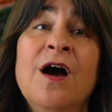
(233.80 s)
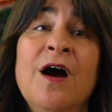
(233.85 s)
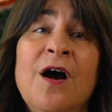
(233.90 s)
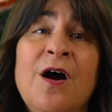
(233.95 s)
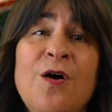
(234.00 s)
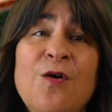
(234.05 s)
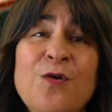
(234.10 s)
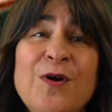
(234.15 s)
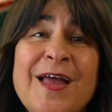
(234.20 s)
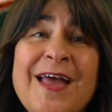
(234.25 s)

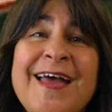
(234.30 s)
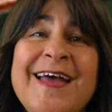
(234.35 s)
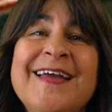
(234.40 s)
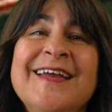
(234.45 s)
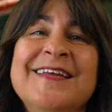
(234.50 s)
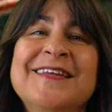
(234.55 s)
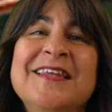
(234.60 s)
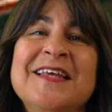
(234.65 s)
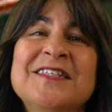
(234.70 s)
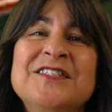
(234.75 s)
Okay,
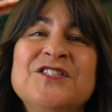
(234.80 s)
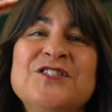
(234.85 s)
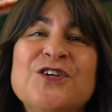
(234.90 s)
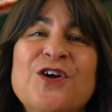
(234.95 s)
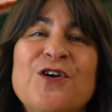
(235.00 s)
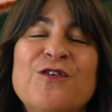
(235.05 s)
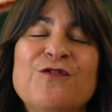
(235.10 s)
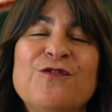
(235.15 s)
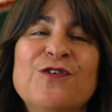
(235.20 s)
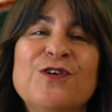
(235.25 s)
let's
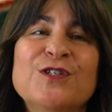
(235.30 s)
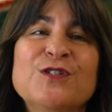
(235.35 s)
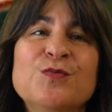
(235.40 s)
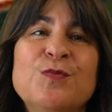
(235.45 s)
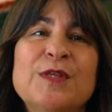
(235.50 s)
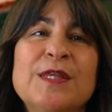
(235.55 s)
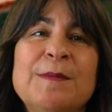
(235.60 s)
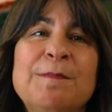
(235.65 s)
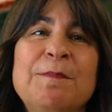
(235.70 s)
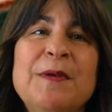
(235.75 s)
start first
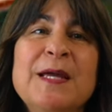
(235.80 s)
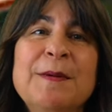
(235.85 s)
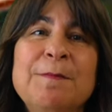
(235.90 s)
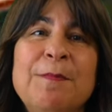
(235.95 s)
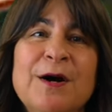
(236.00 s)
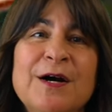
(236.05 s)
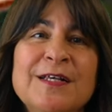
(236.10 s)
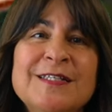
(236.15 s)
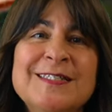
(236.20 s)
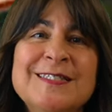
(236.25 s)
with the big
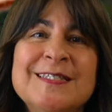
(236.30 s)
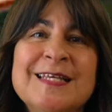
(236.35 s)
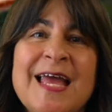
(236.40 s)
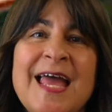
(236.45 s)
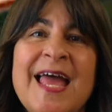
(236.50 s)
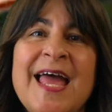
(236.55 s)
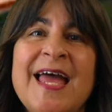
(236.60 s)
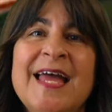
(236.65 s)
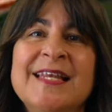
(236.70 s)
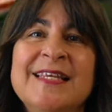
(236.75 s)
bus,
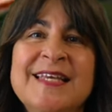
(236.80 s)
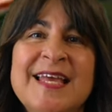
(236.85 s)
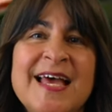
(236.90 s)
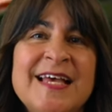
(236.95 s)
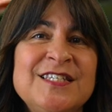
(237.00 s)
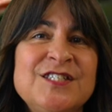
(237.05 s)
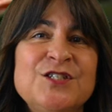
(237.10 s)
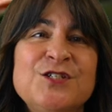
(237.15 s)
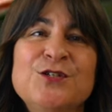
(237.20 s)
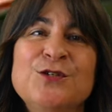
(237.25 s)
and
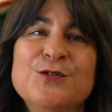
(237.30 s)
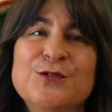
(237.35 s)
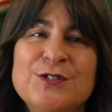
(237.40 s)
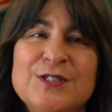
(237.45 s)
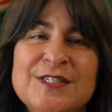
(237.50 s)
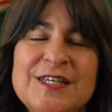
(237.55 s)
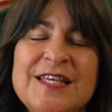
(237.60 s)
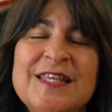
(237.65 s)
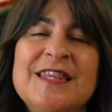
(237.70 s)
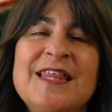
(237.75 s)
yes, you
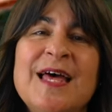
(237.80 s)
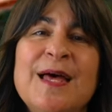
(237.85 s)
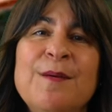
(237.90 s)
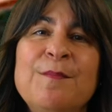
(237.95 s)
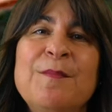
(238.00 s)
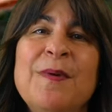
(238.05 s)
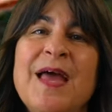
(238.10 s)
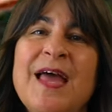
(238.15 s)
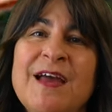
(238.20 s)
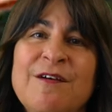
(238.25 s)
see
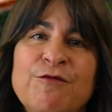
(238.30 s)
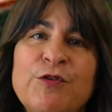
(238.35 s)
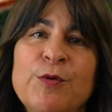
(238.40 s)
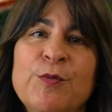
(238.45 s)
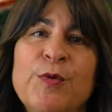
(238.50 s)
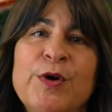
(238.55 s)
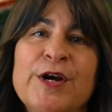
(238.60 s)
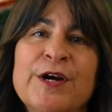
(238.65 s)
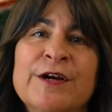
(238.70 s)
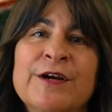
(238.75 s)
them
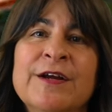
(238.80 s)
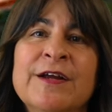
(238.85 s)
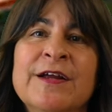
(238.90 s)
everywhere.